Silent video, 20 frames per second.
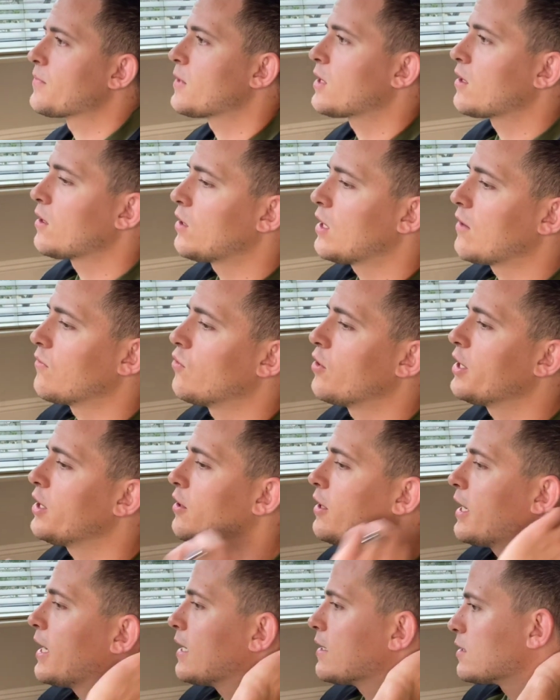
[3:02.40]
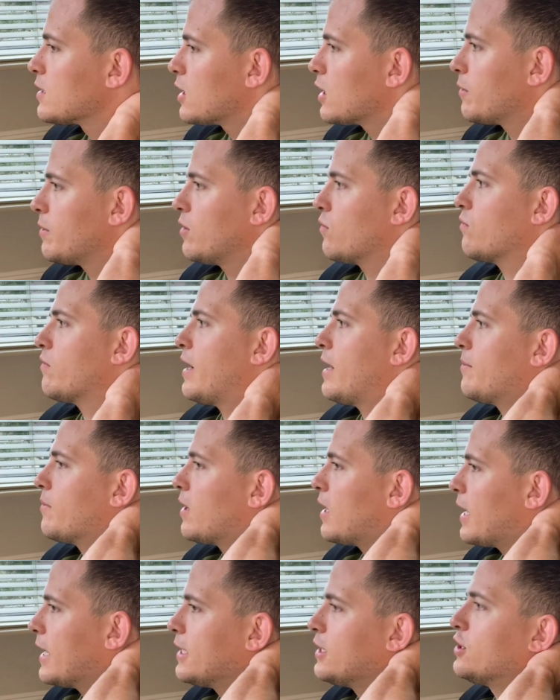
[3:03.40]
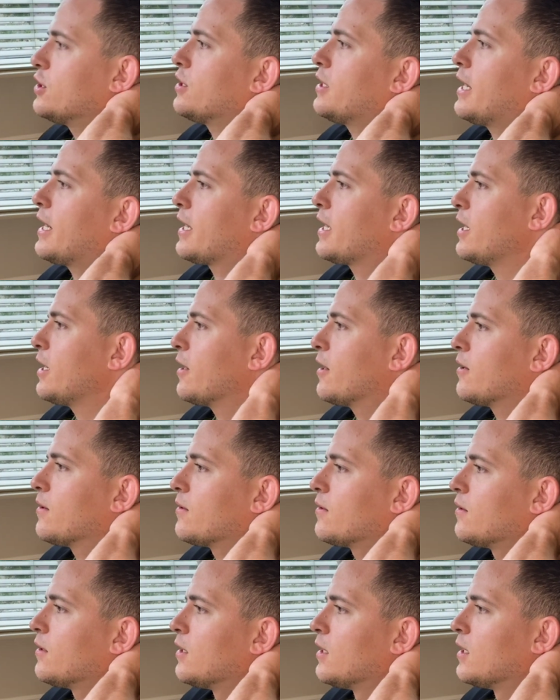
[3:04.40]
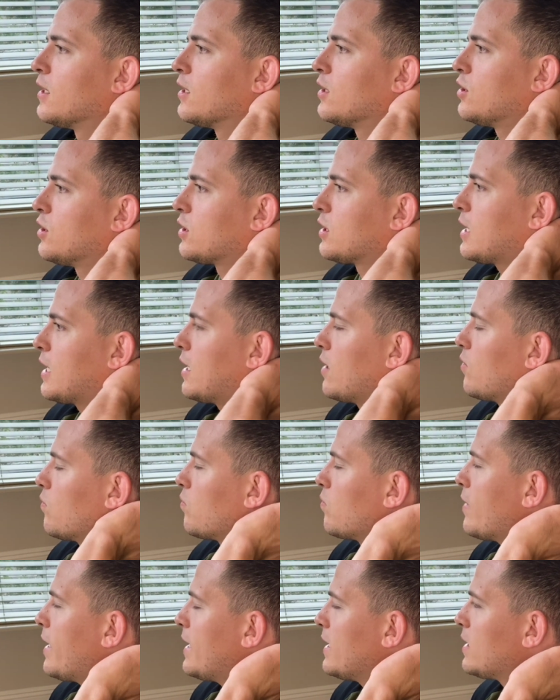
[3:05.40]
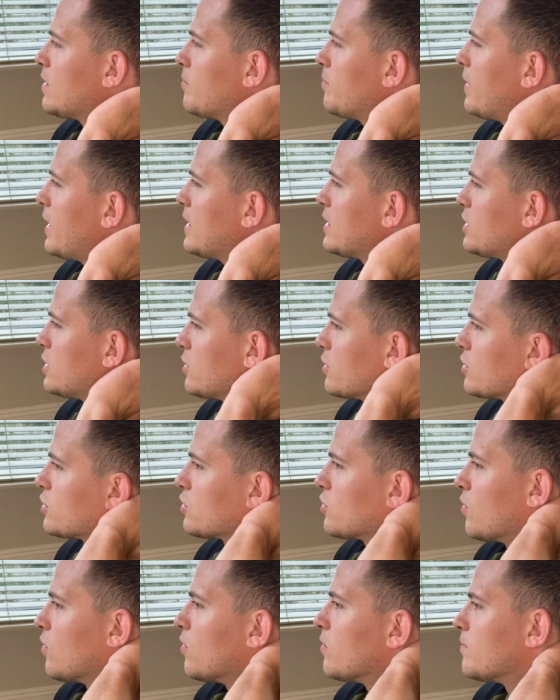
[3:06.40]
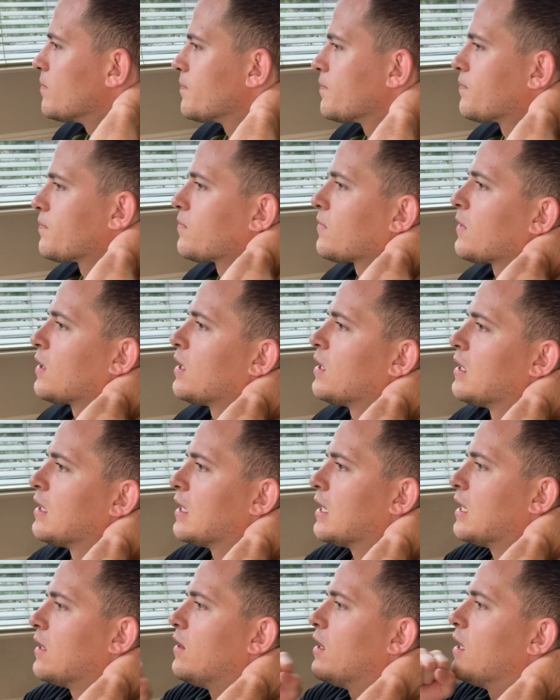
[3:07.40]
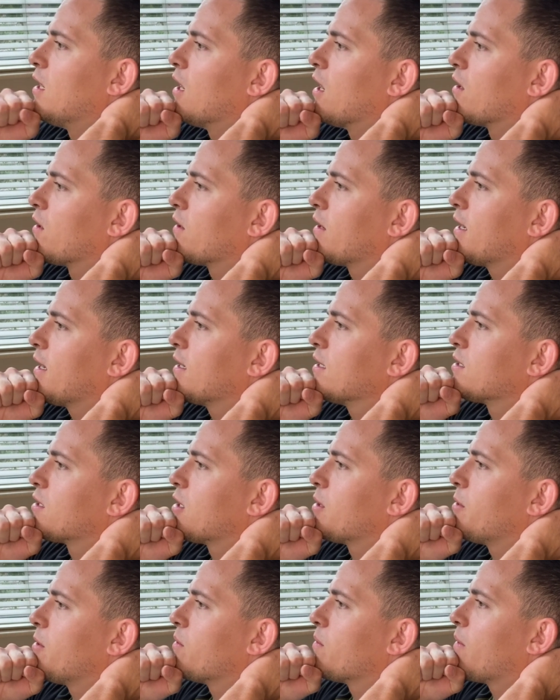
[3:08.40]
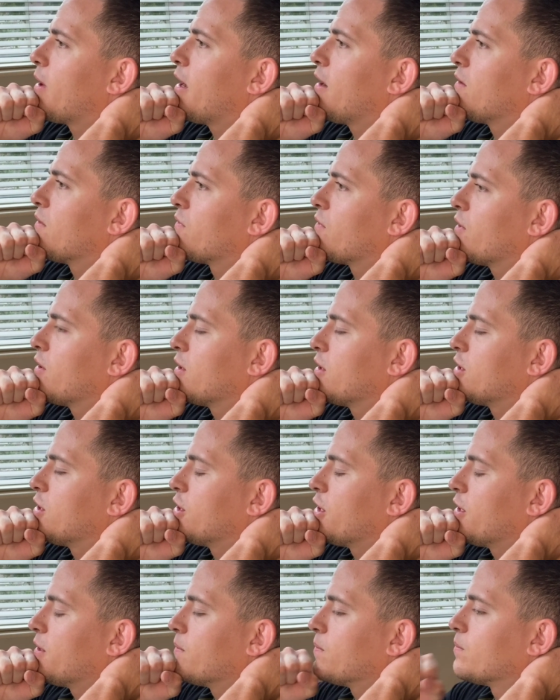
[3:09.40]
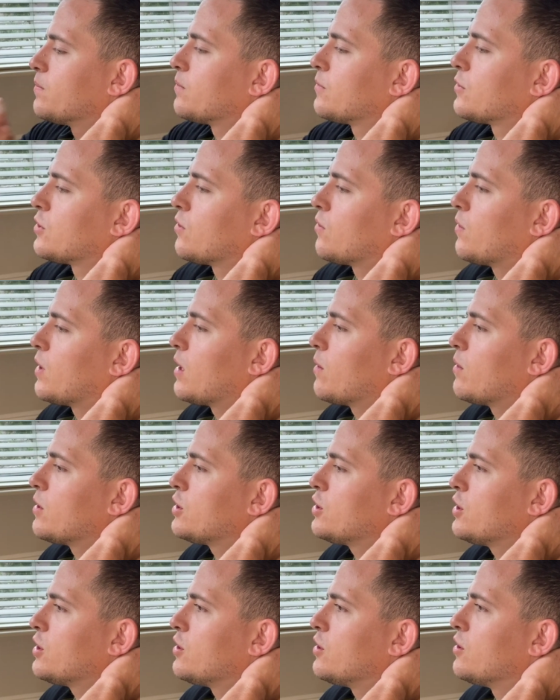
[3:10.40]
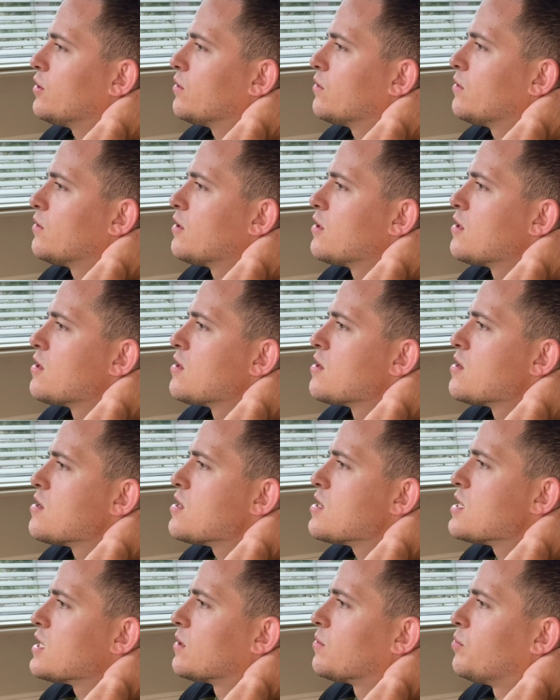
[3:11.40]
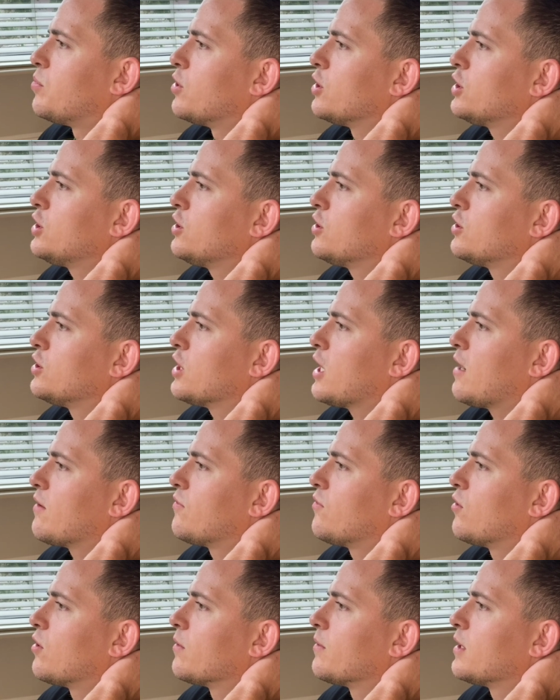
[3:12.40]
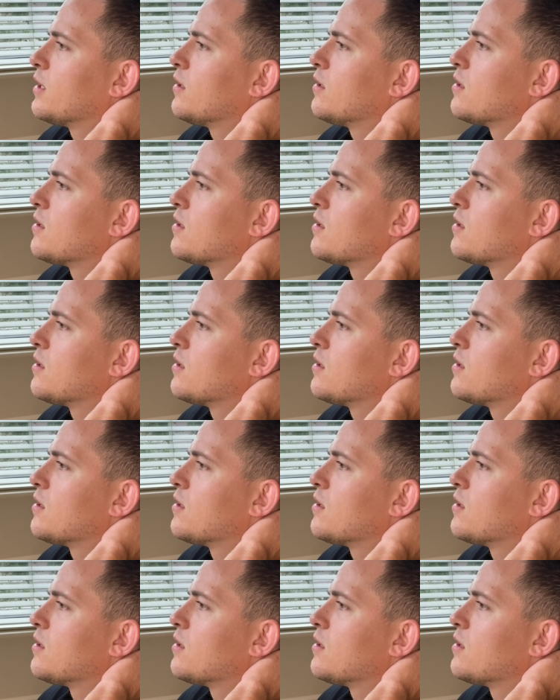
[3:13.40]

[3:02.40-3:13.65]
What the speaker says: you have one of your hands going to be right behind your neck here, just kind of right at the base of your skull, and then other hand is going to be right in front of the chin. So what I want you to do is push your jaw forward